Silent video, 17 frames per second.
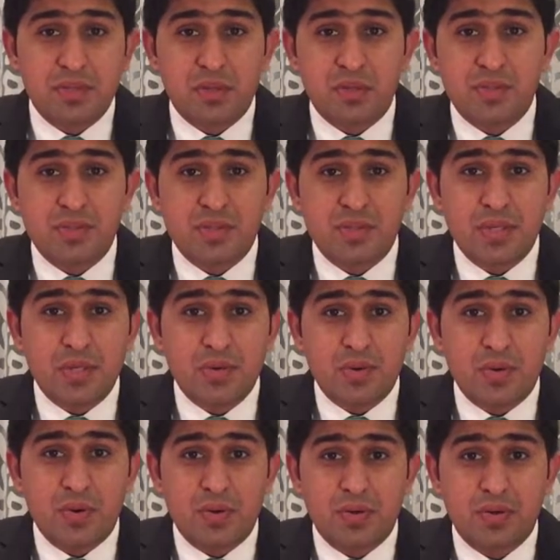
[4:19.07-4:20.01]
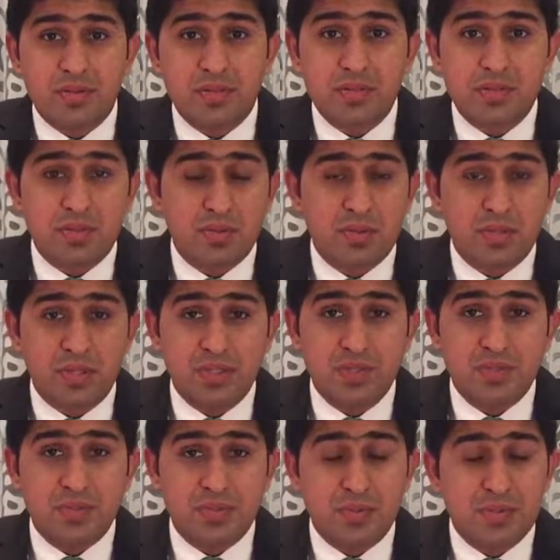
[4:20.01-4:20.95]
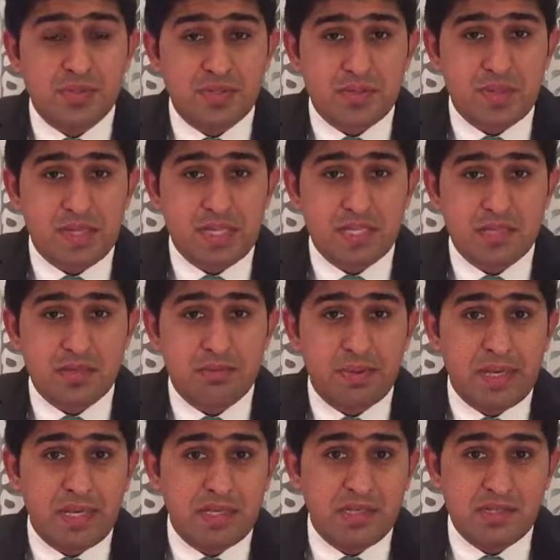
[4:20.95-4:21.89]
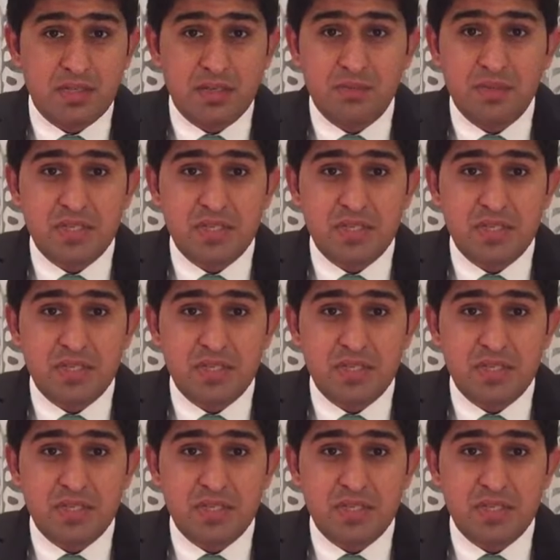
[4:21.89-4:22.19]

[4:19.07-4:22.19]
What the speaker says: They also ignored the so-called drone strikes in Pakistan,